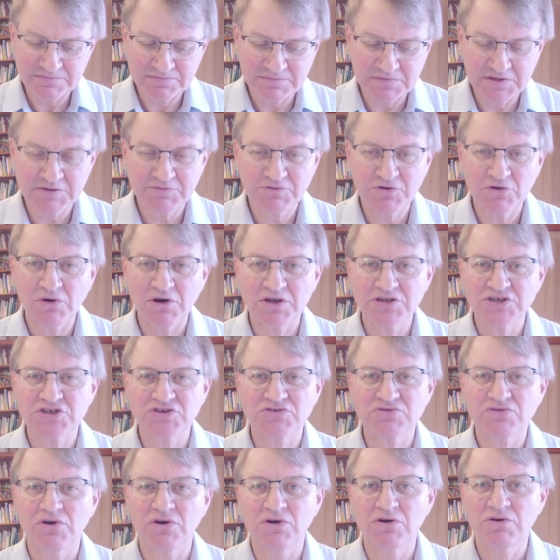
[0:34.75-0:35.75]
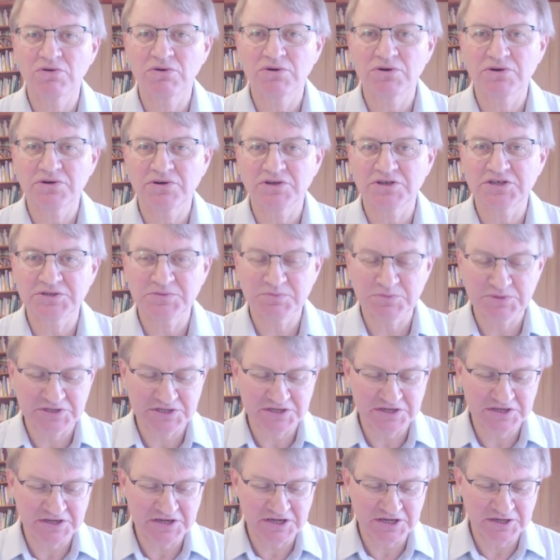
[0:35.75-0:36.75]
they're quite strong words,
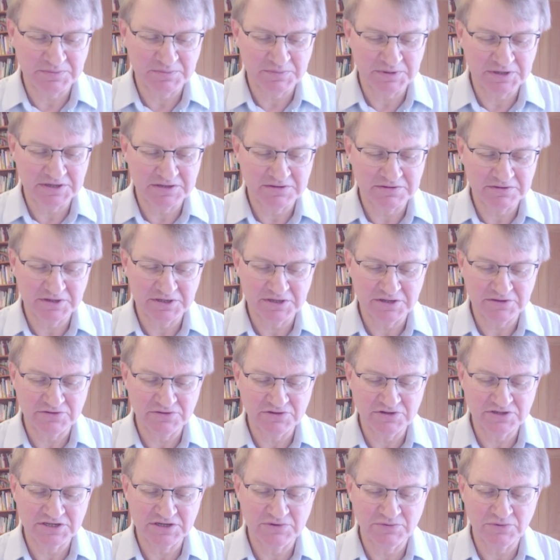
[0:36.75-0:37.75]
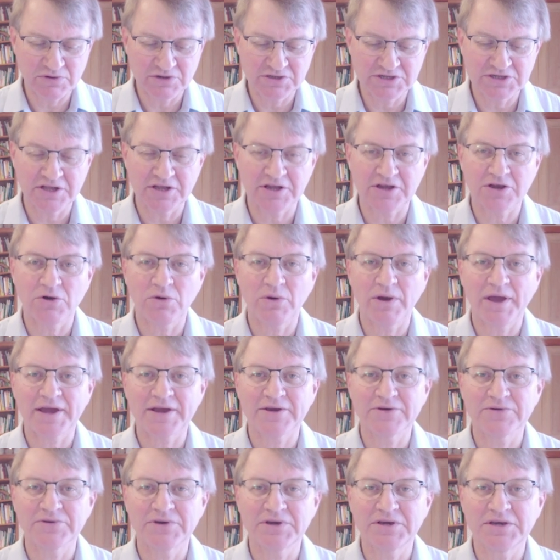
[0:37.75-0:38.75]
Mr. Kingpin, you know, using words like
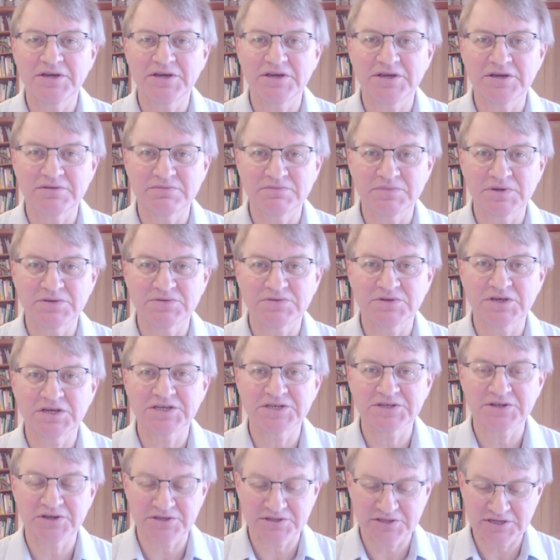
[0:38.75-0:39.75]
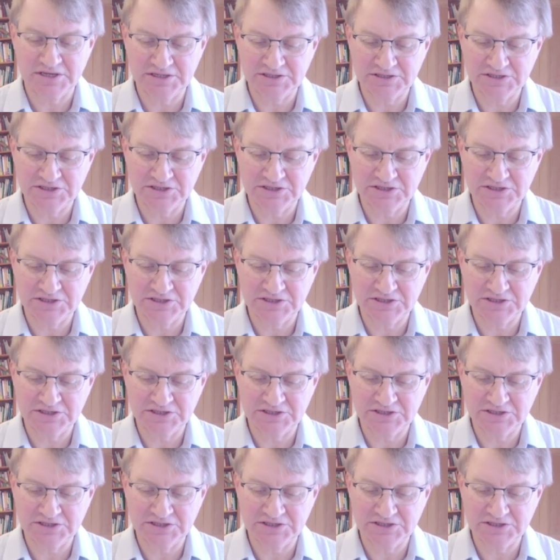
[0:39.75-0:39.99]
quackery and things like that.